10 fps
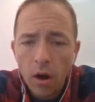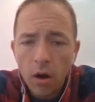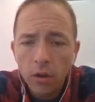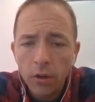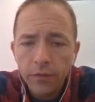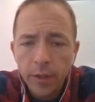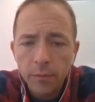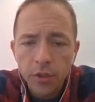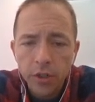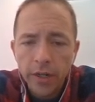all of them
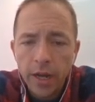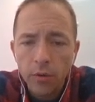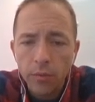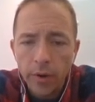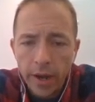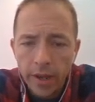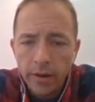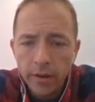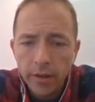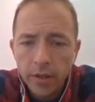turn out
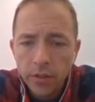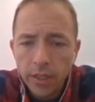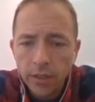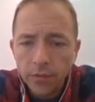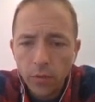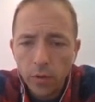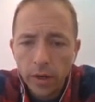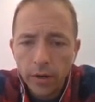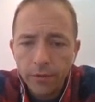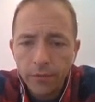red. So that's 4
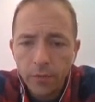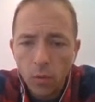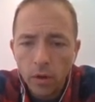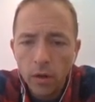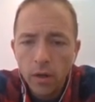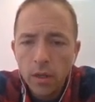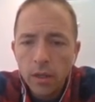out of 4.